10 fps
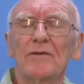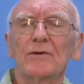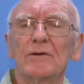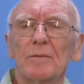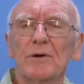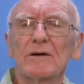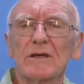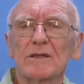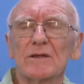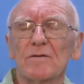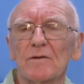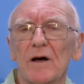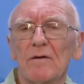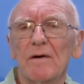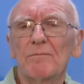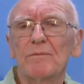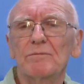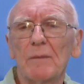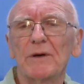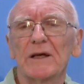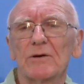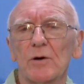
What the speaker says: through the process of public